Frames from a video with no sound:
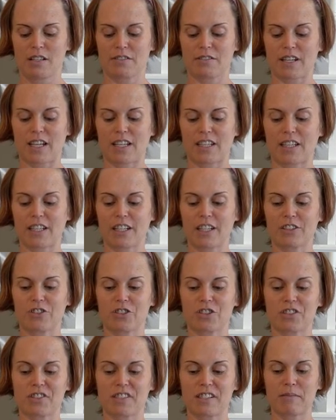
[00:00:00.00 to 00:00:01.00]
Taking it
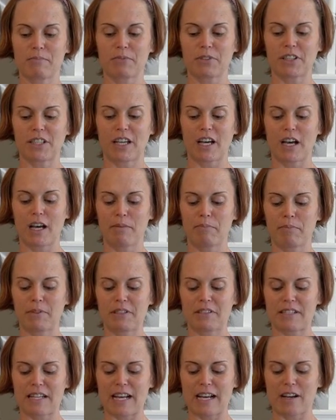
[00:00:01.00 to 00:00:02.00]
just simply up
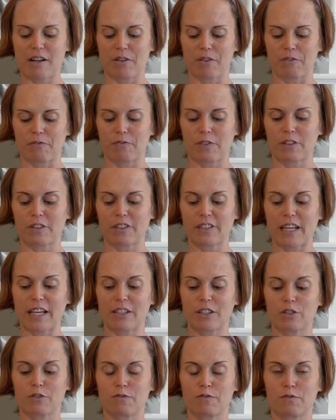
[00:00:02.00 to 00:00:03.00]
and down, feeling
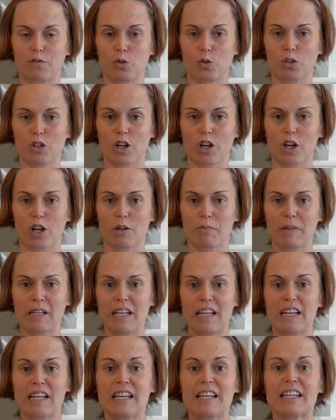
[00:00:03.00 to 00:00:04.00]
that your forearm
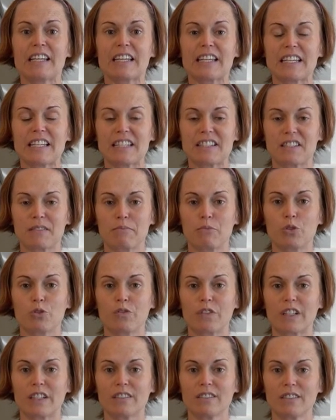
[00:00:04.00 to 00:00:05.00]
is
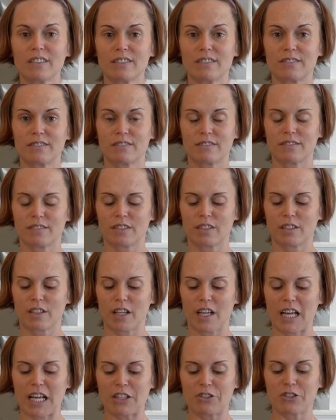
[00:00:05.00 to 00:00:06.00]
moving
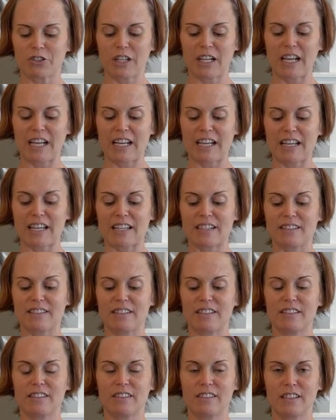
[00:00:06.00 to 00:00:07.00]
and your hand
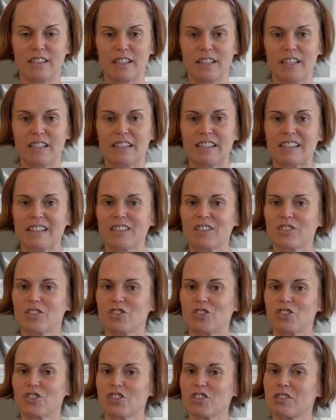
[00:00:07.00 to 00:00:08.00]

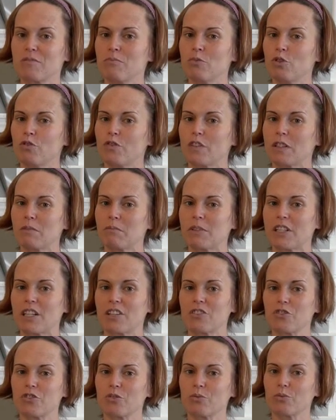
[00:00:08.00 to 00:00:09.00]
is just moving
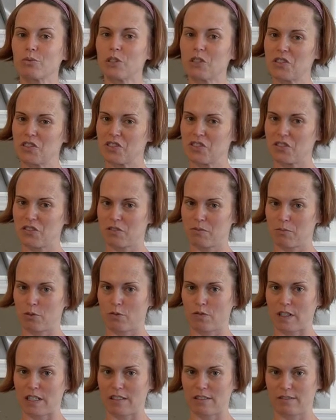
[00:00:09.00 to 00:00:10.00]
because your wrist is
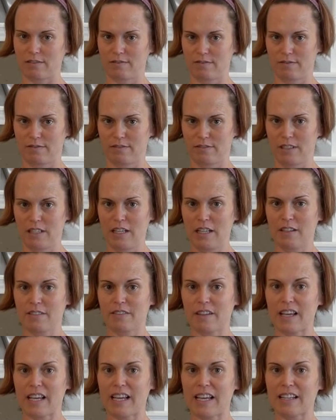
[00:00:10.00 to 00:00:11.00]
moving.
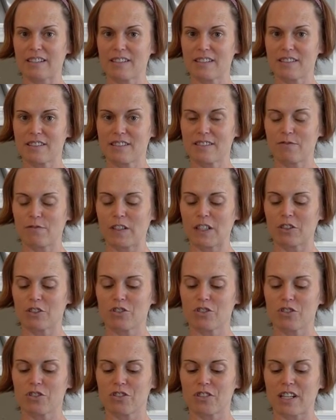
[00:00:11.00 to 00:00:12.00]
The hand and
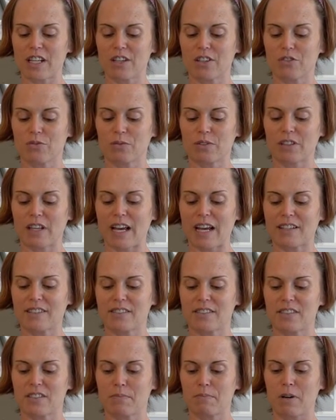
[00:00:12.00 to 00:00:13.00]
fingers are staying as
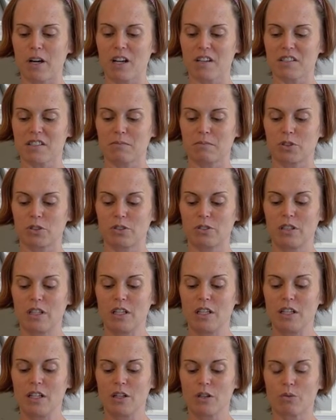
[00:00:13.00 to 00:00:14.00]
relaxed as possible
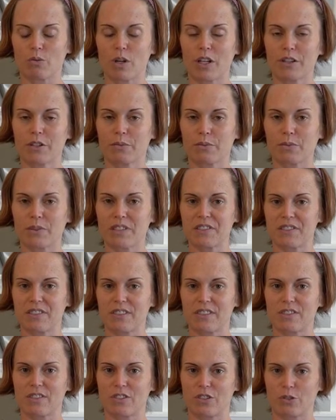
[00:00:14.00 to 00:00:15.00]
while the wrist
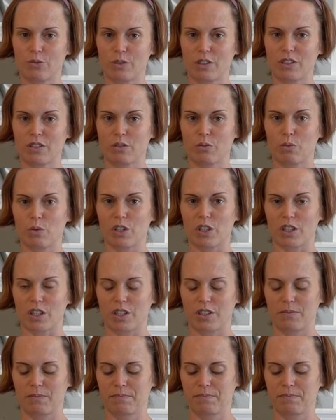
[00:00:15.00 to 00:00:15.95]
is doing the work.